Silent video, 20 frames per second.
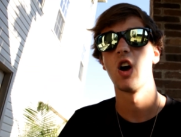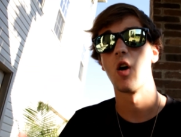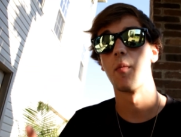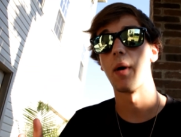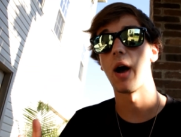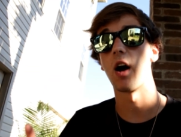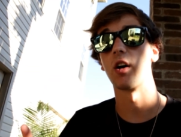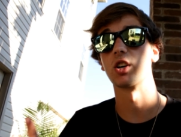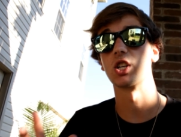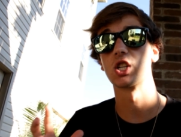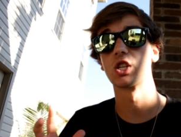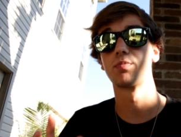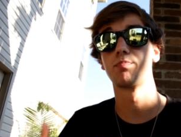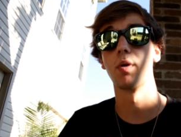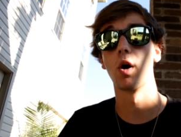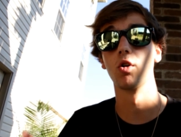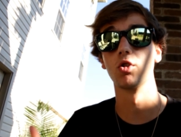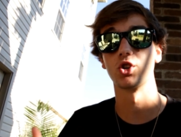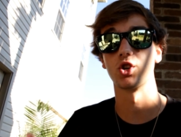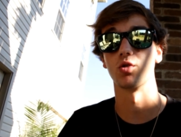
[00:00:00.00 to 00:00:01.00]
about
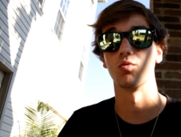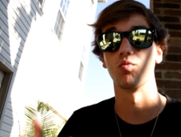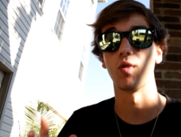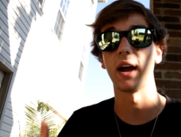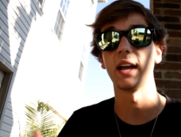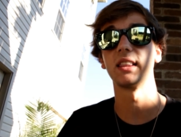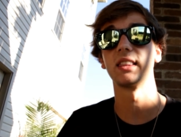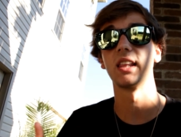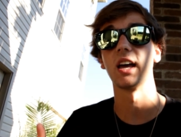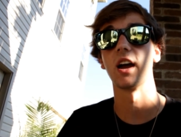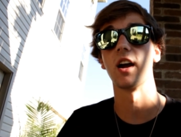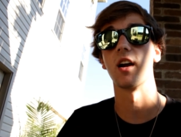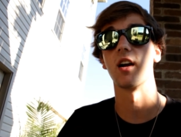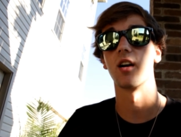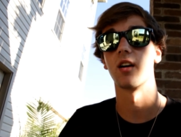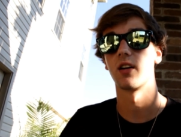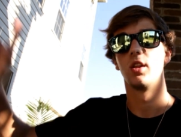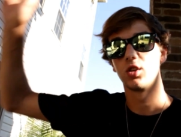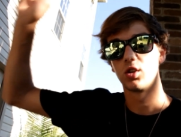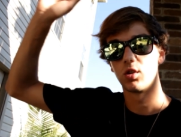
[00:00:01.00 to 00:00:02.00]
exposure right there.
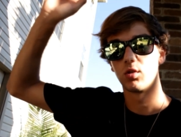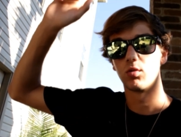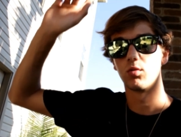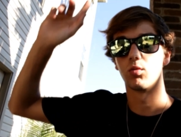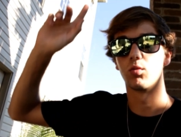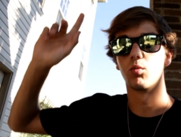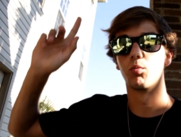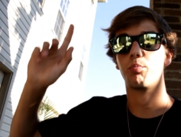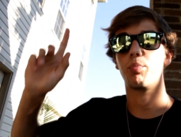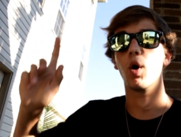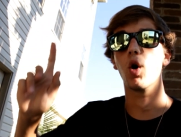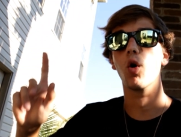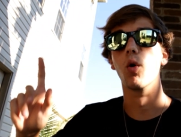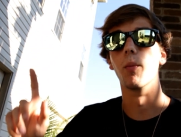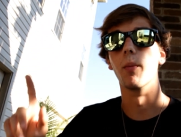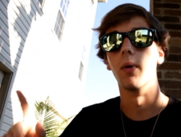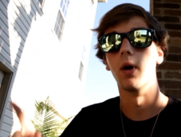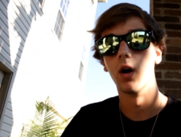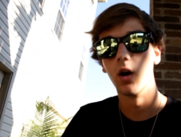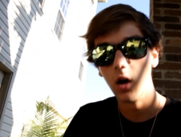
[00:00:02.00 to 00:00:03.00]

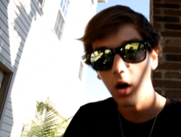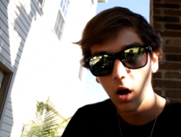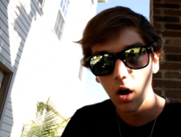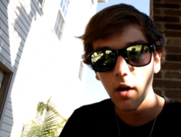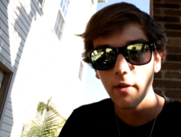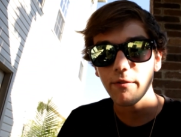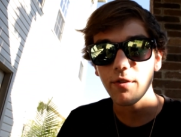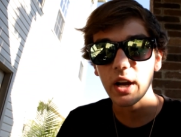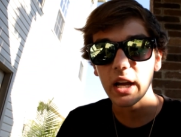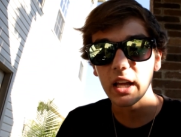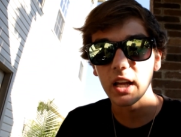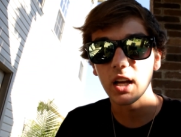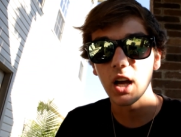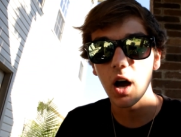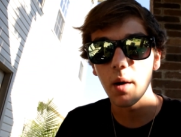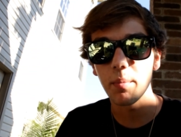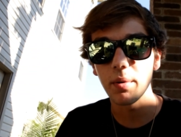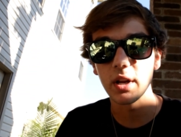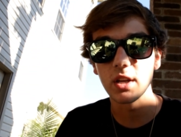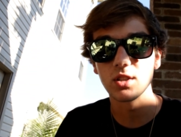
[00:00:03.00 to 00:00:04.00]
Boom. Freaking
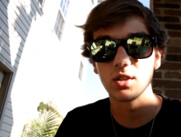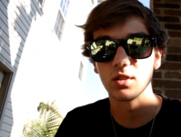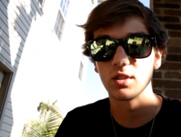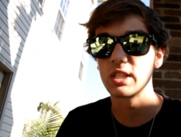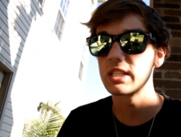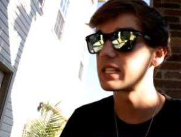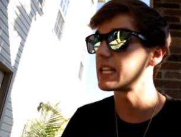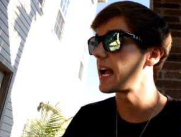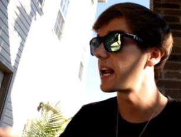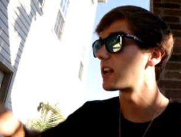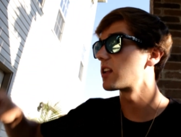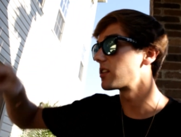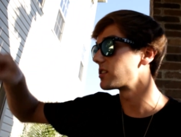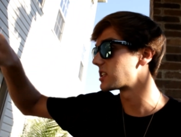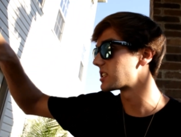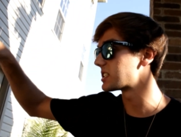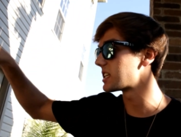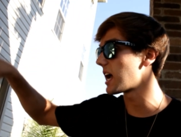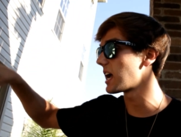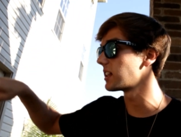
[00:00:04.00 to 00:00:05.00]
companies are standing on
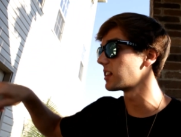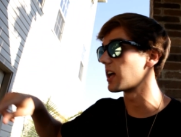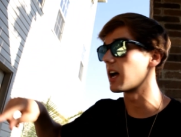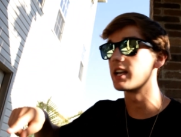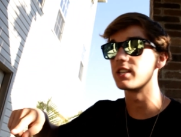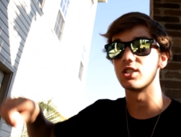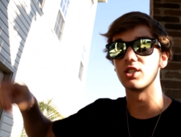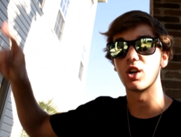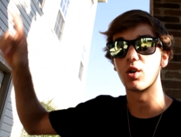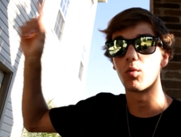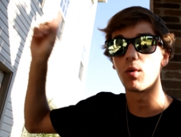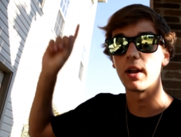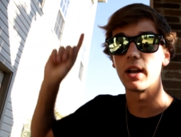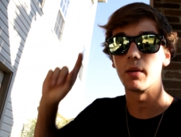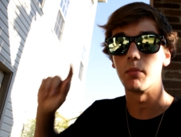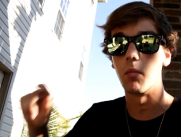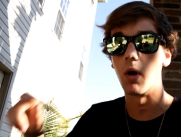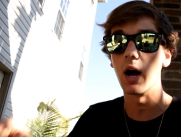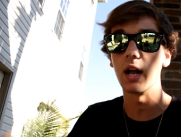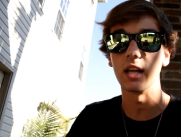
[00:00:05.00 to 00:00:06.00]
the sidelines and you're
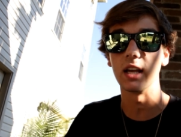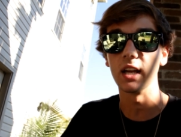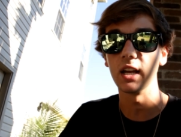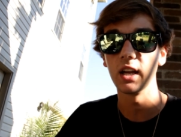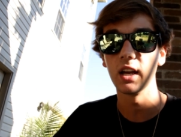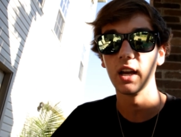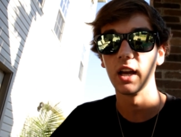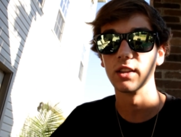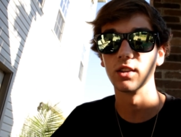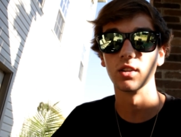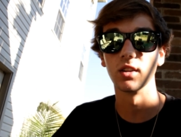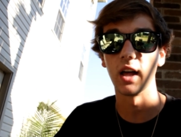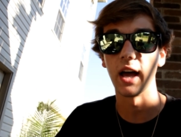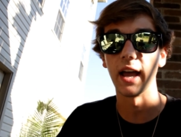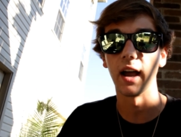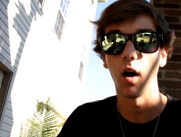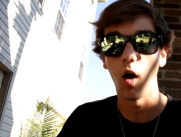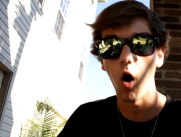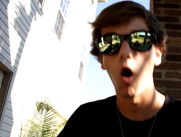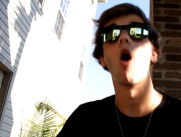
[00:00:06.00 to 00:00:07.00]
winning money, and they're
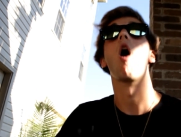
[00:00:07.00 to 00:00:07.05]
like,